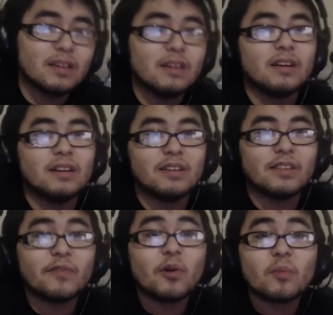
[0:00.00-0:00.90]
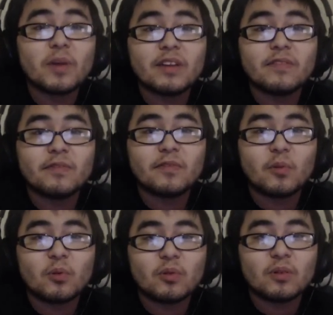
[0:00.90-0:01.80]
Uh, the format
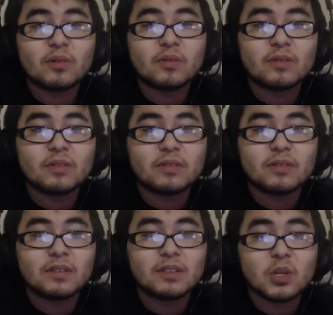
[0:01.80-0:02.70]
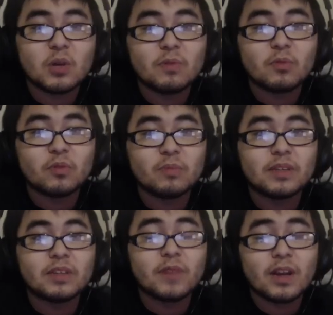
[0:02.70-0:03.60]
for the tournament will
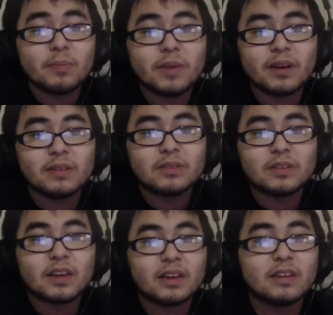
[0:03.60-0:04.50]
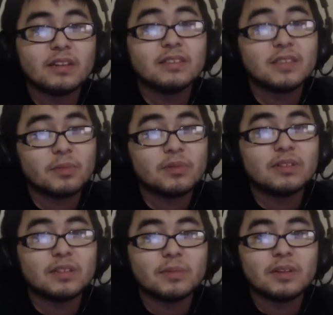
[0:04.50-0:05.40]
be random battles and double
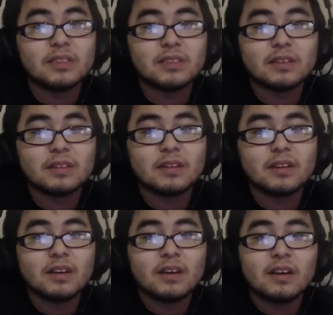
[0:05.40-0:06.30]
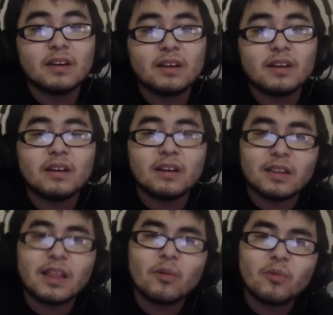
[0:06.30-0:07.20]
elimination. Uh,
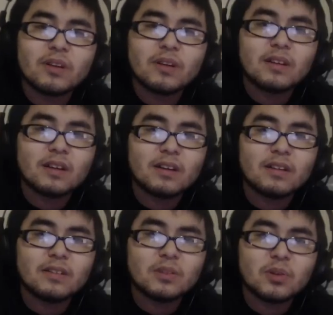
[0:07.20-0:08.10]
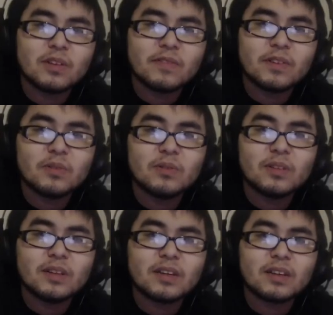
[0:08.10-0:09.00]
that way uh, you can feel
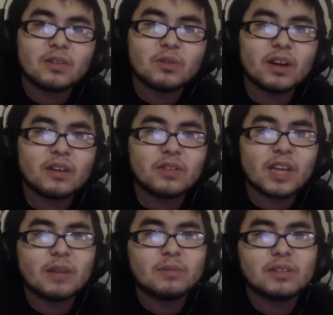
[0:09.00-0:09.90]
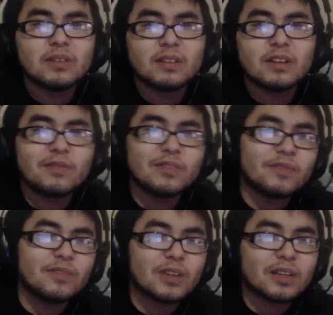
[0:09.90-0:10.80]
like you got your games in, even
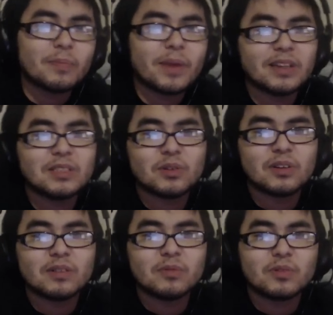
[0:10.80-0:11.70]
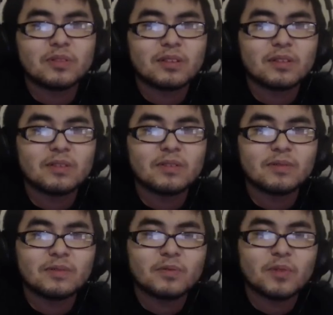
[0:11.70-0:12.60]
if you get a bad draw with a
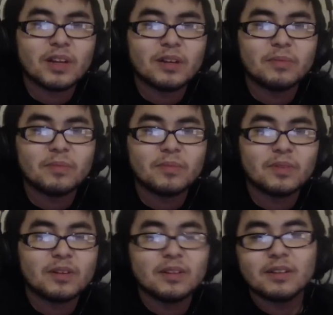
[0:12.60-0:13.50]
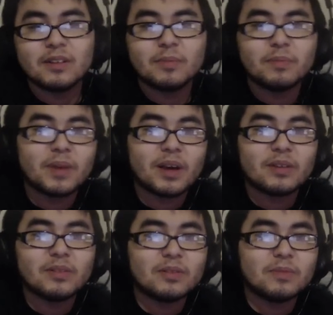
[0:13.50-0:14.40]
random
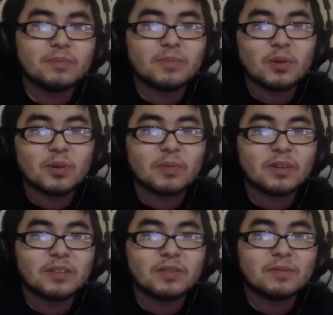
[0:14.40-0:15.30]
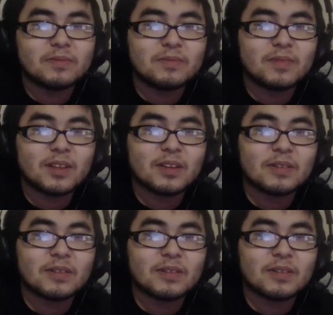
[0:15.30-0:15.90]
battle Pokemon thing.